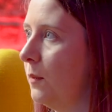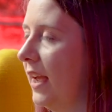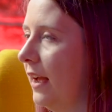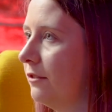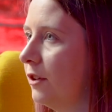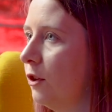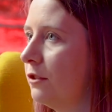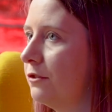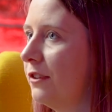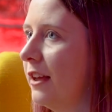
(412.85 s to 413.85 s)
We have a lot
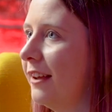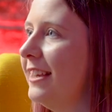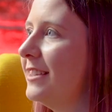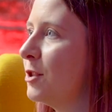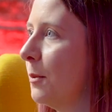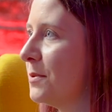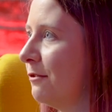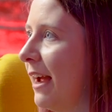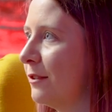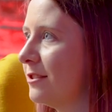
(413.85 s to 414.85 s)
of e-stops
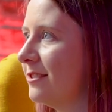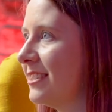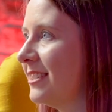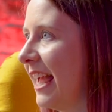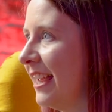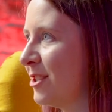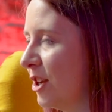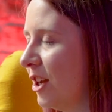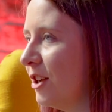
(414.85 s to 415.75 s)
around the stage